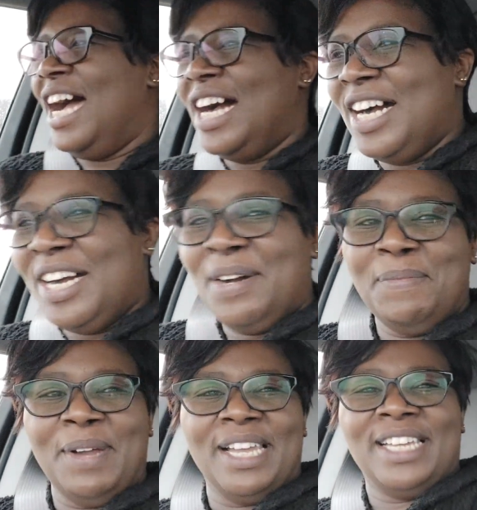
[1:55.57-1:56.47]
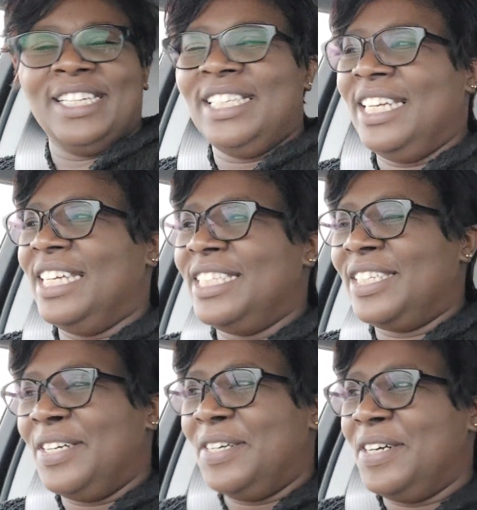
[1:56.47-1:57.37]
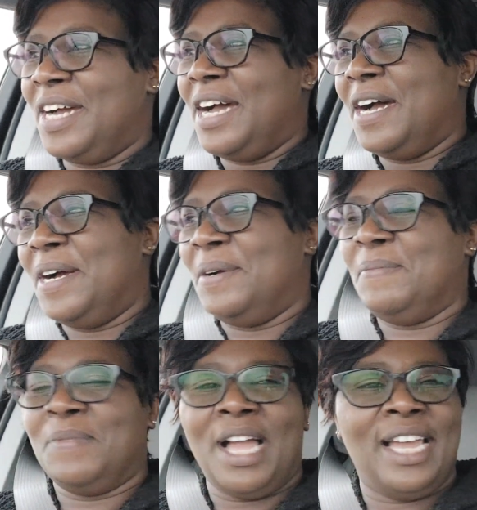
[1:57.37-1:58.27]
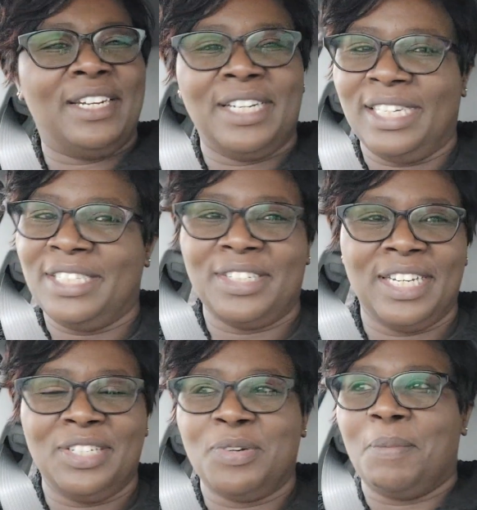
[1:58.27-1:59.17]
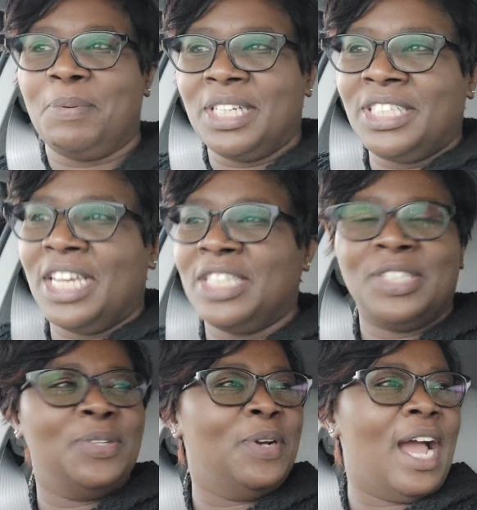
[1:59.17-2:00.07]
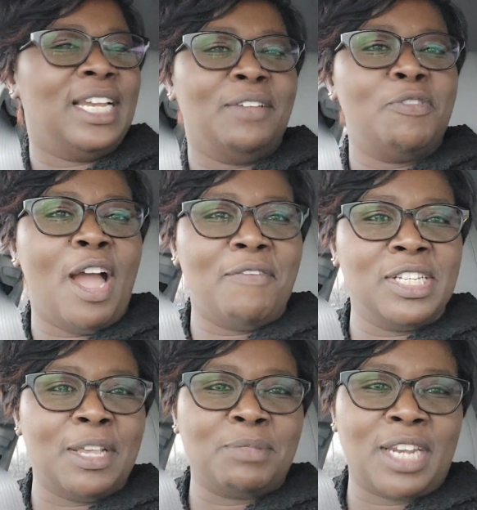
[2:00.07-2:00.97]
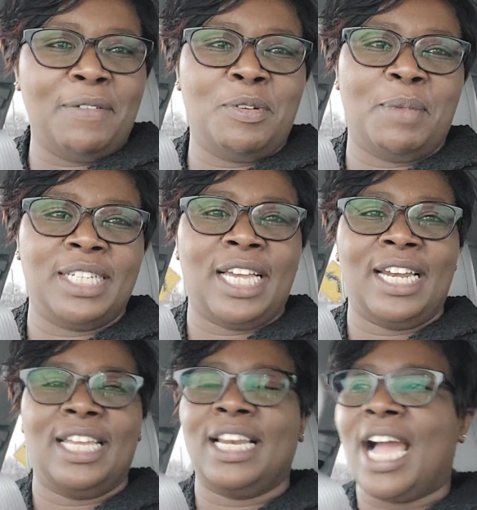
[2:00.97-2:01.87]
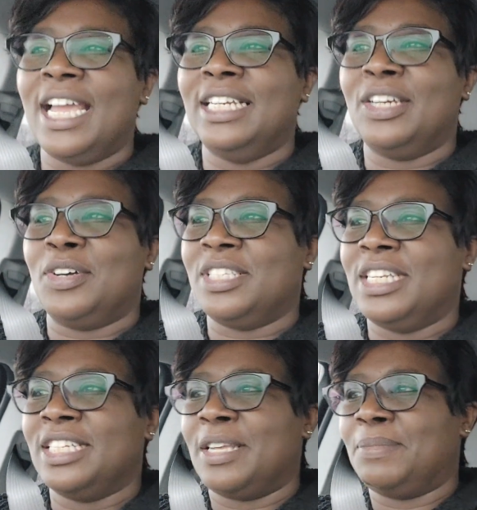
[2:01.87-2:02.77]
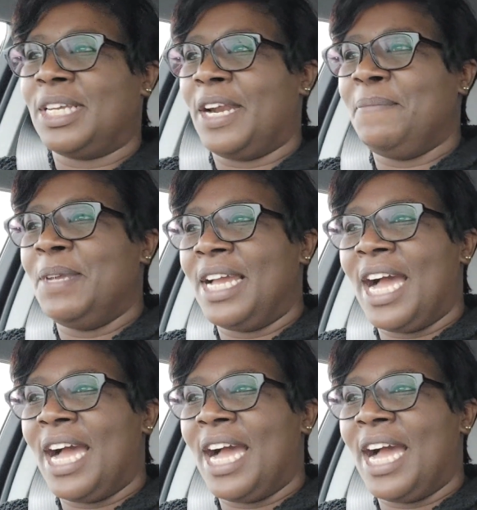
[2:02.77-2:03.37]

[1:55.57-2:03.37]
oh my goodness so um i really really do appreciate you and if you haven't subscribed to my channel kindly consider subscribing